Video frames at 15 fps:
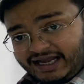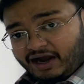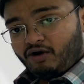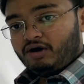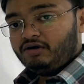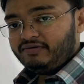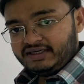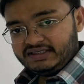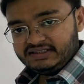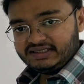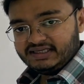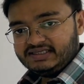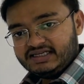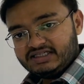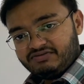I always
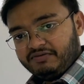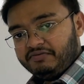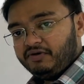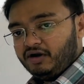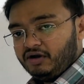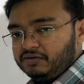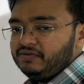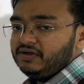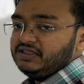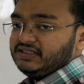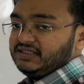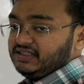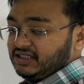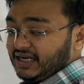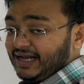suggest, we will always
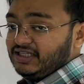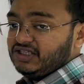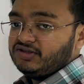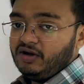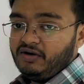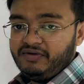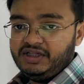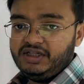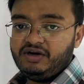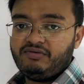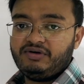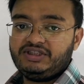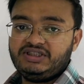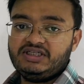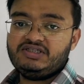start solving the
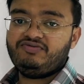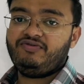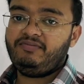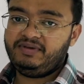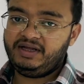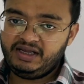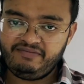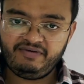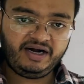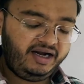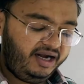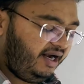questions from the given